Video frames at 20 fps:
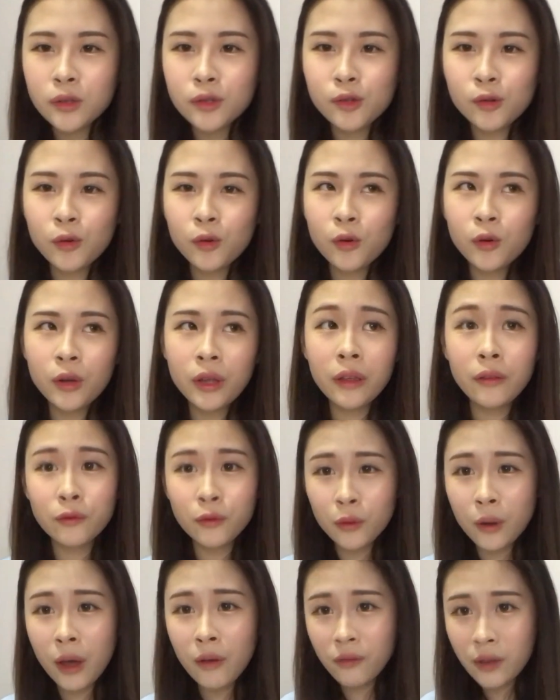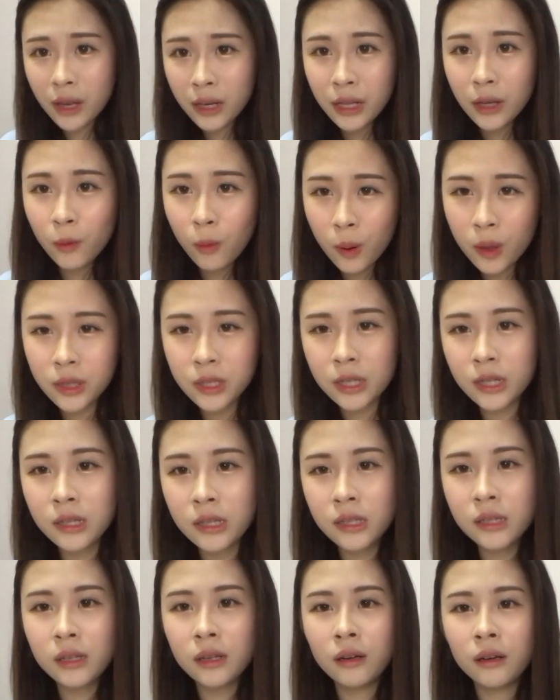So if you have any
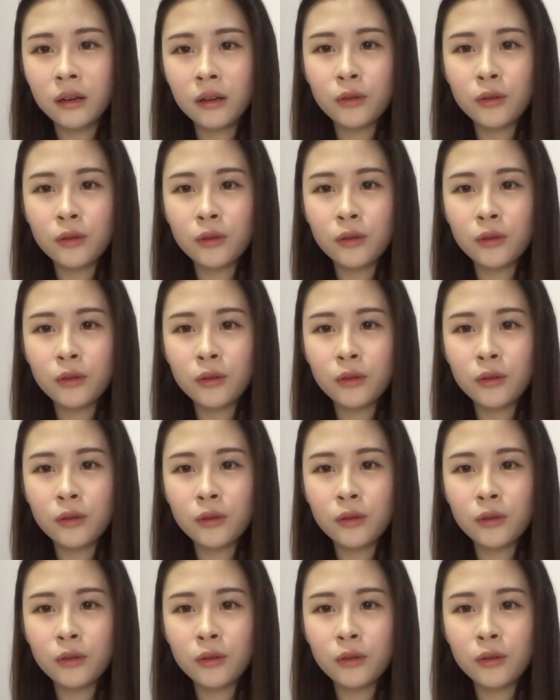questions,